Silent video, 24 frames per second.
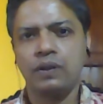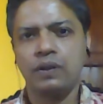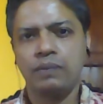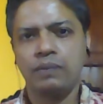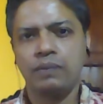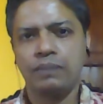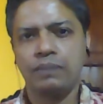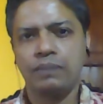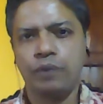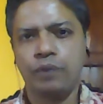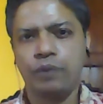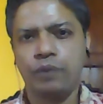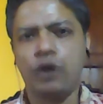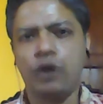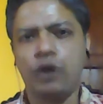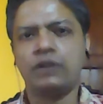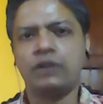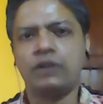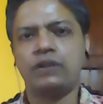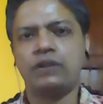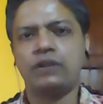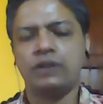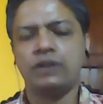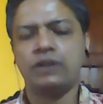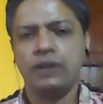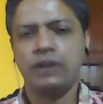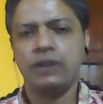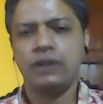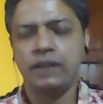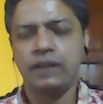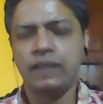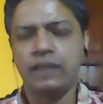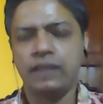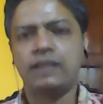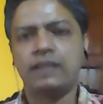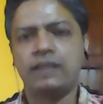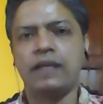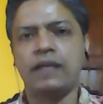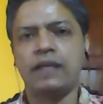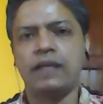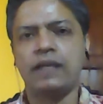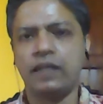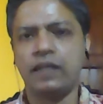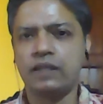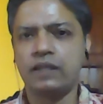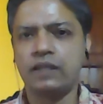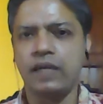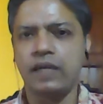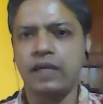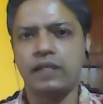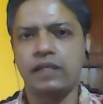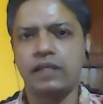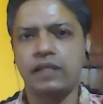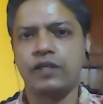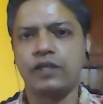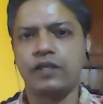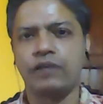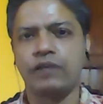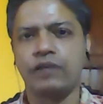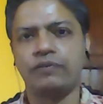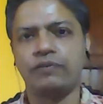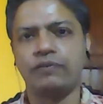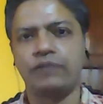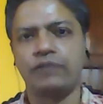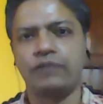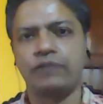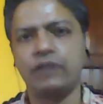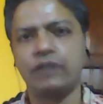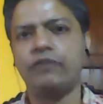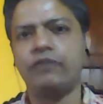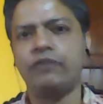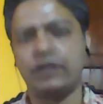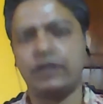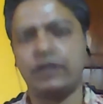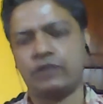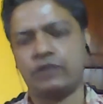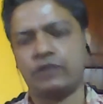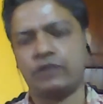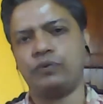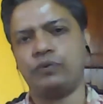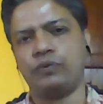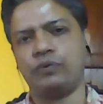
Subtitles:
Plot is the English translation of the word Vastu.